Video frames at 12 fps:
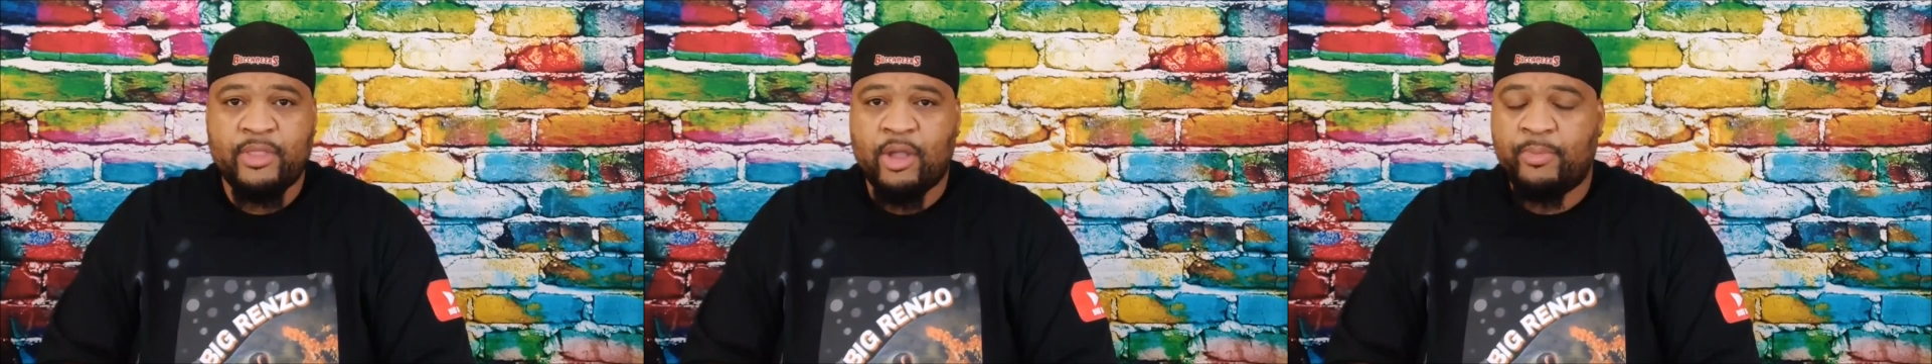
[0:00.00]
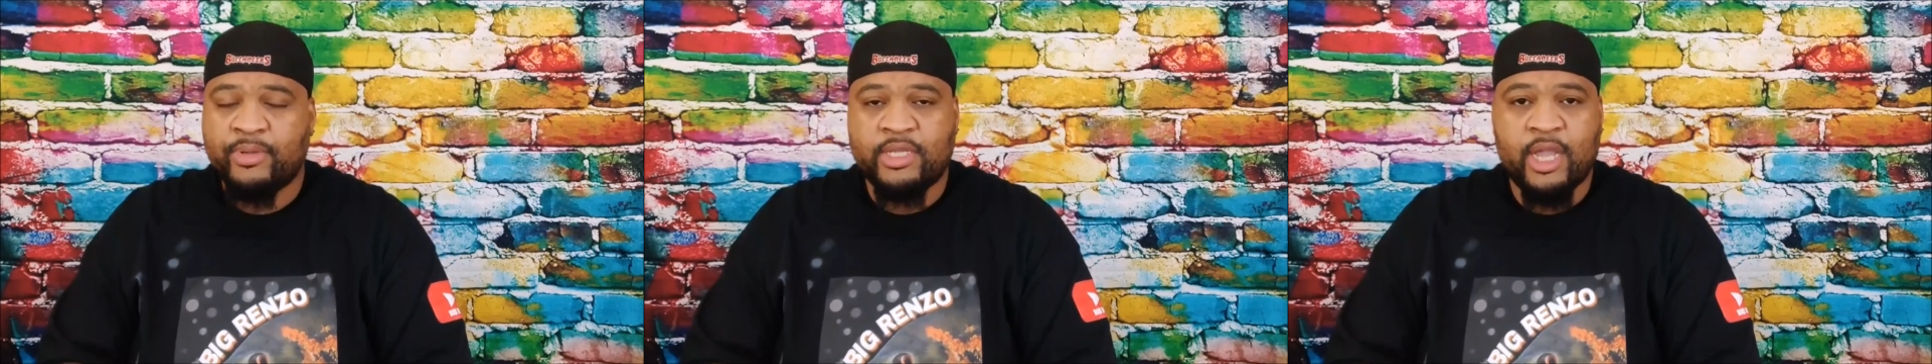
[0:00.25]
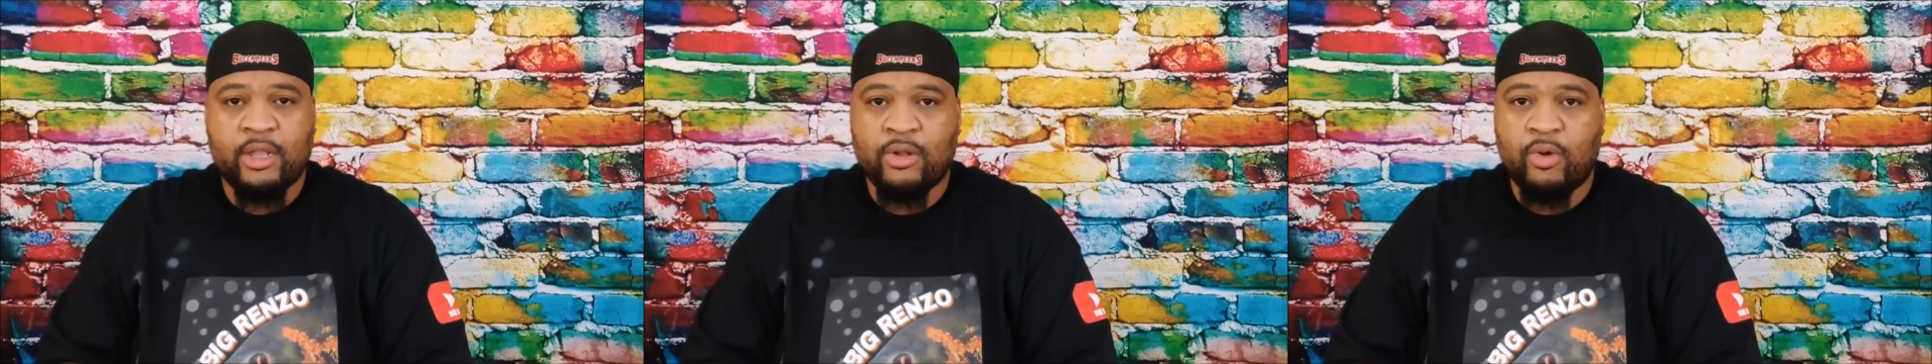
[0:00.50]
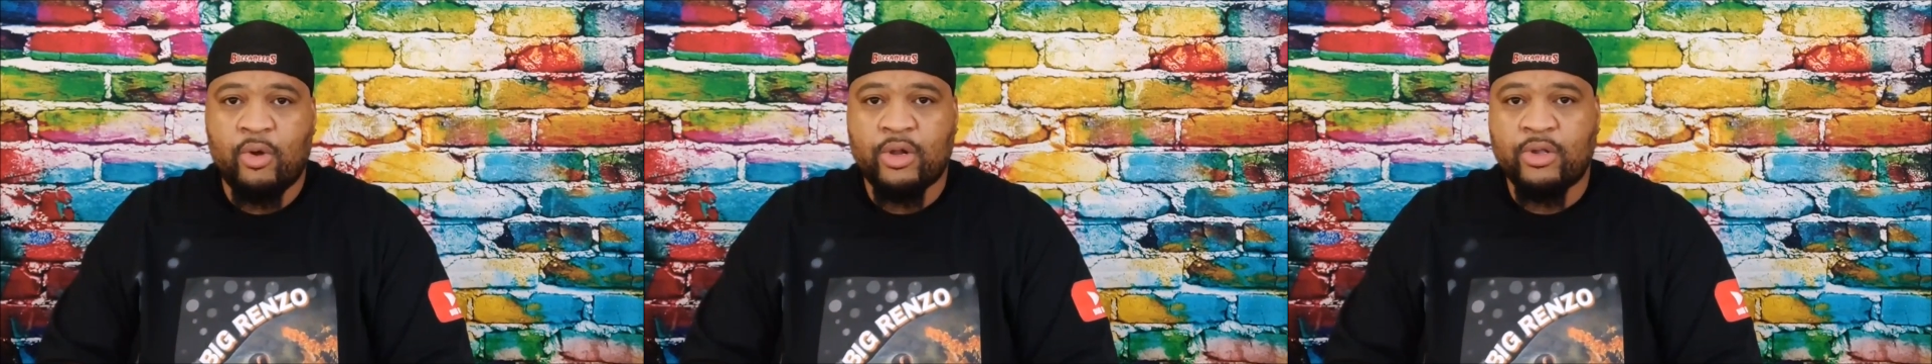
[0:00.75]
No
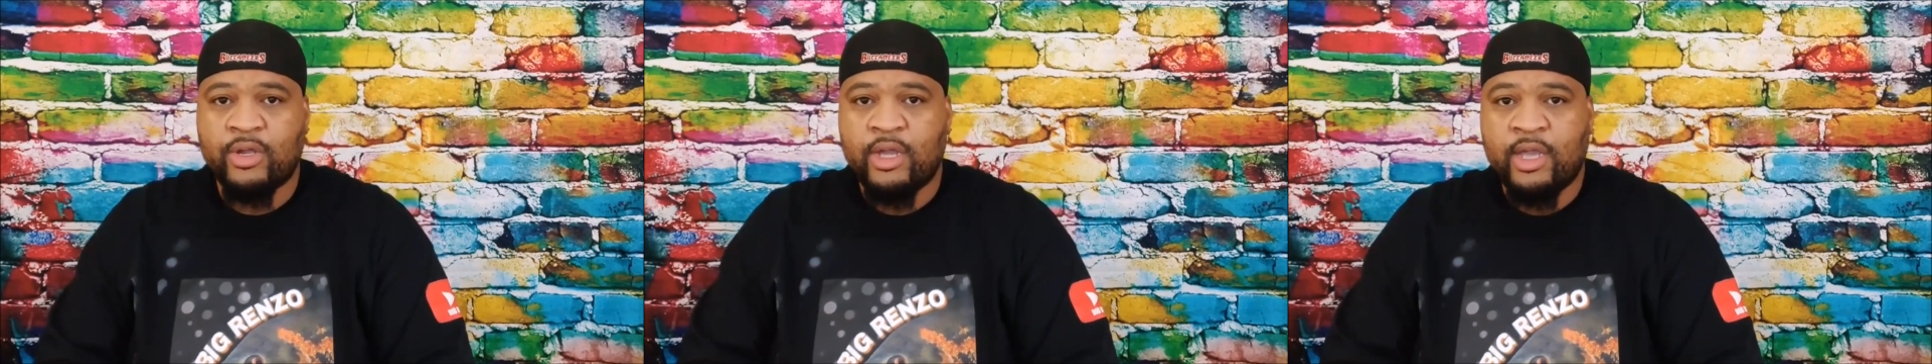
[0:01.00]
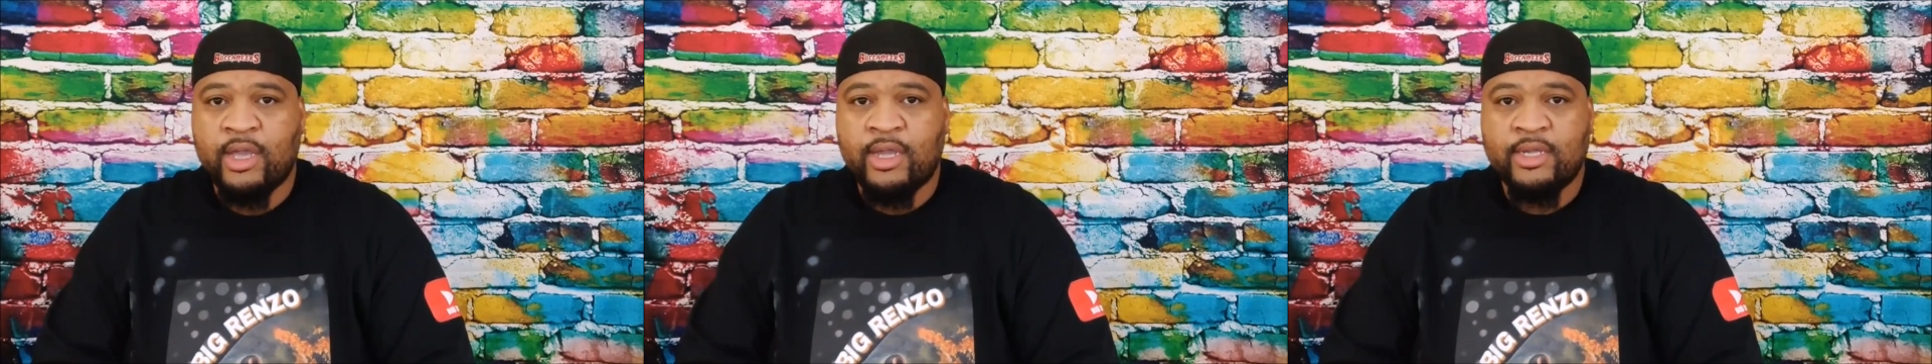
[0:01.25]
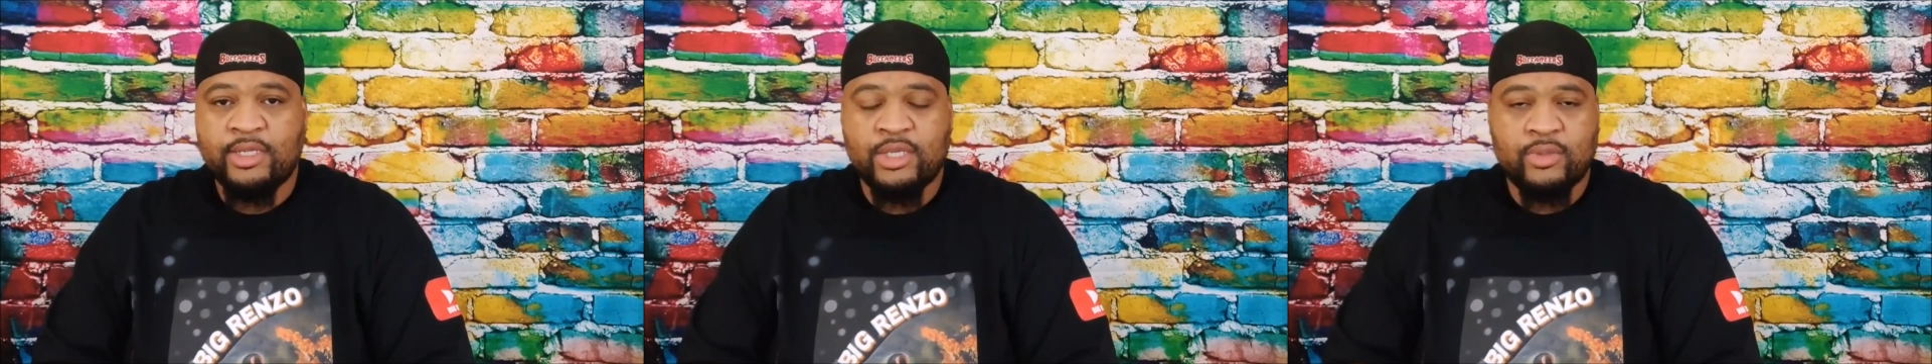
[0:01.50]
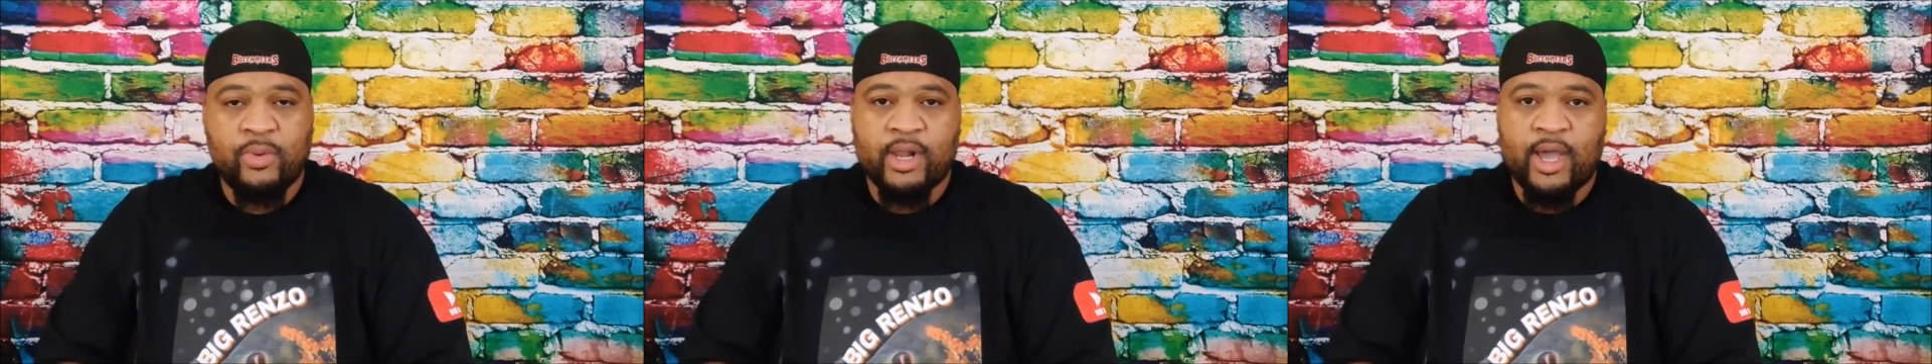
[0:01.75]
particular order,
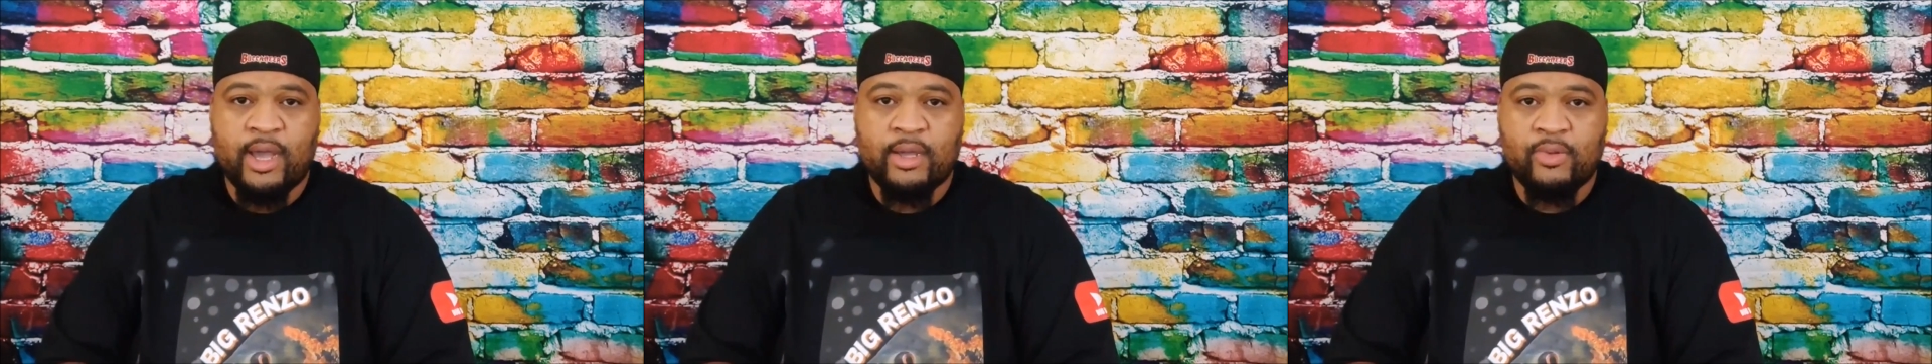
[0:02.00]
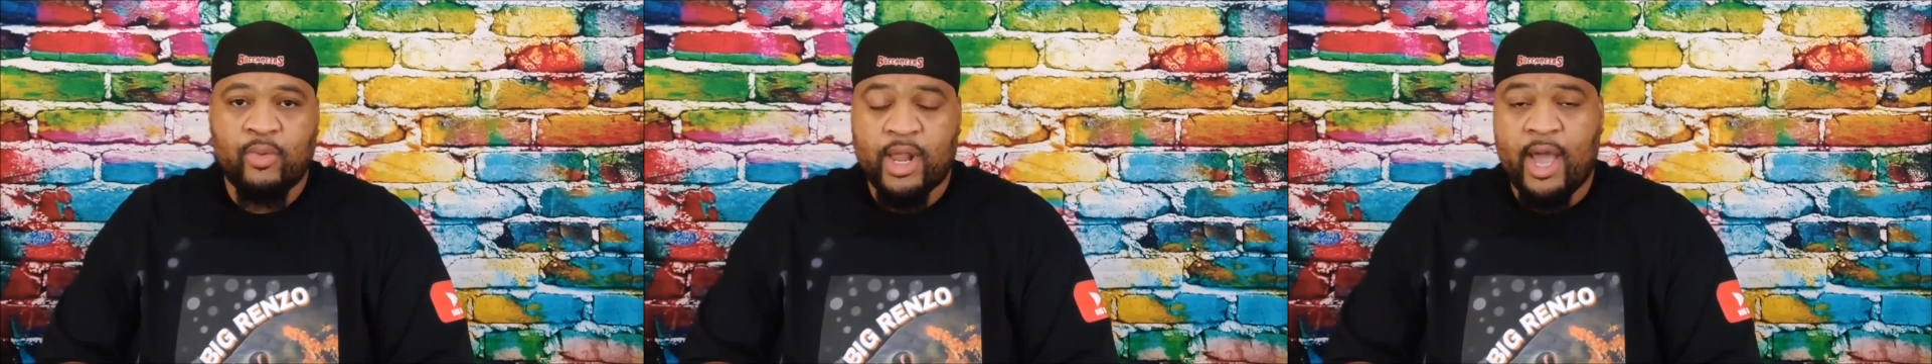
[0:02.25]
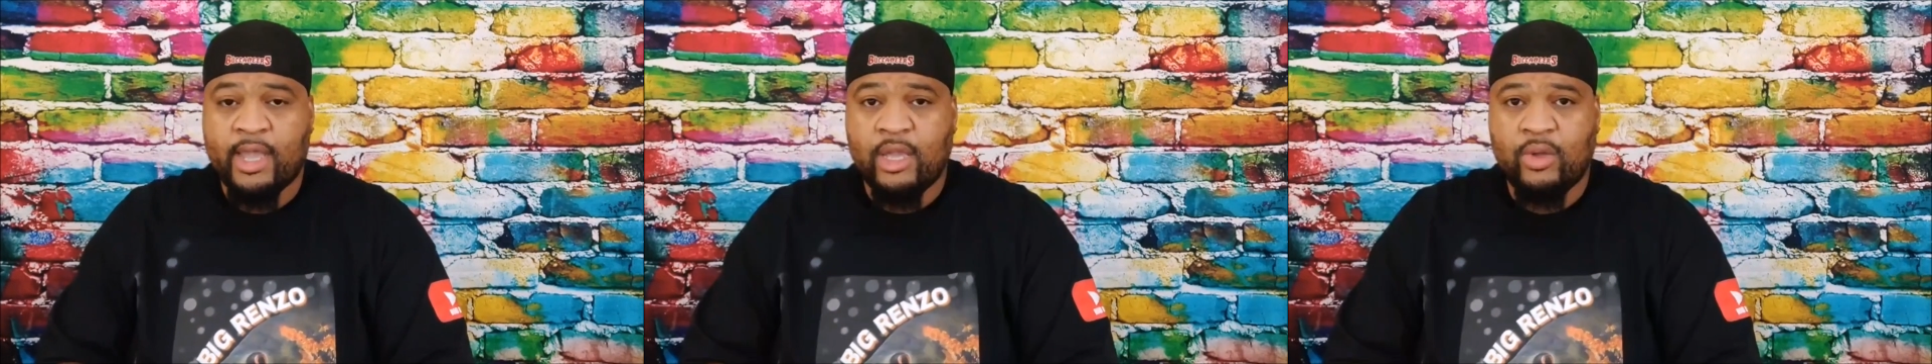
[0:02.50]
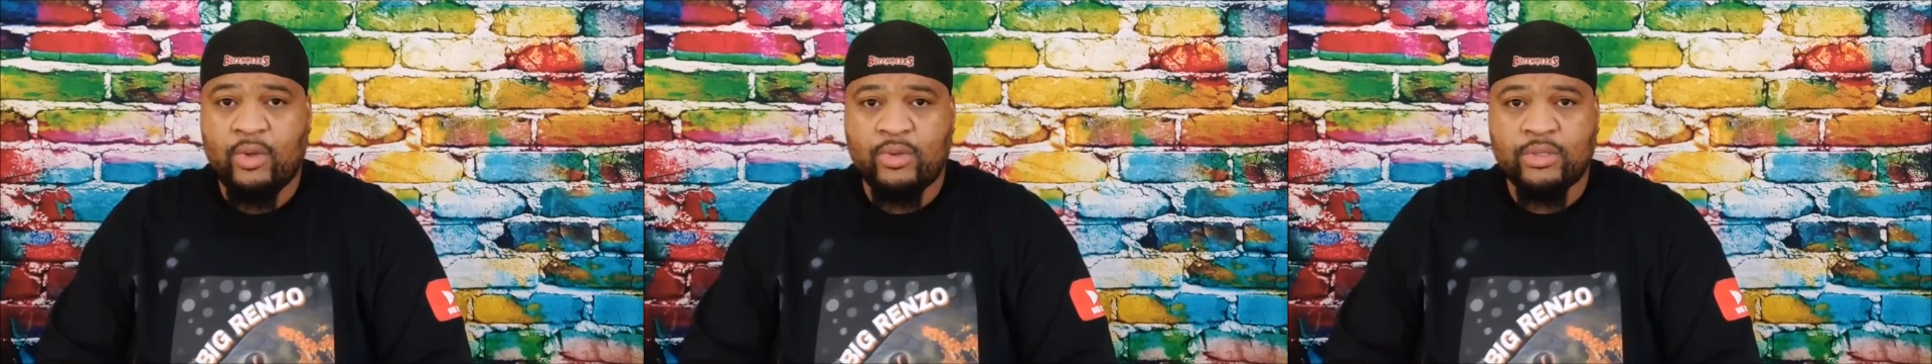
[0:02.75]
just what
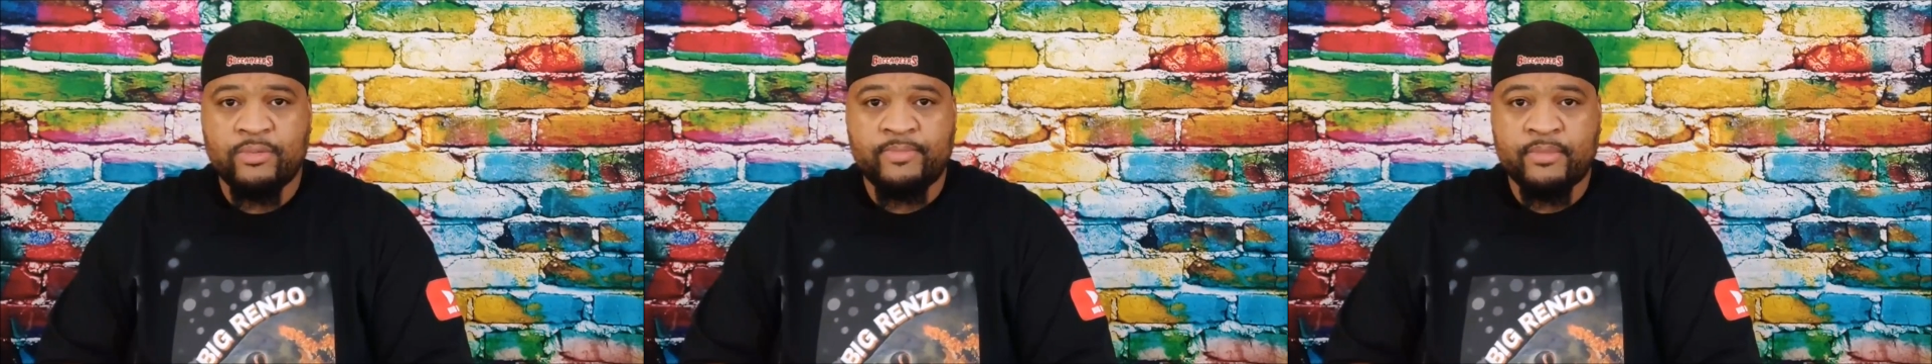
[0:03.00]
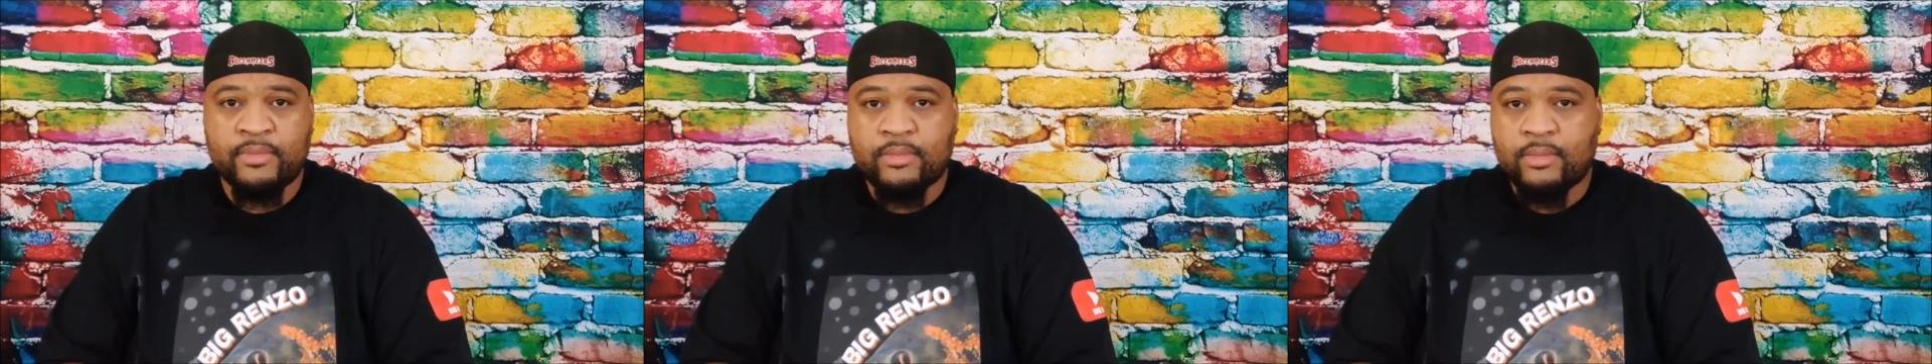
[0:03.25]
I use.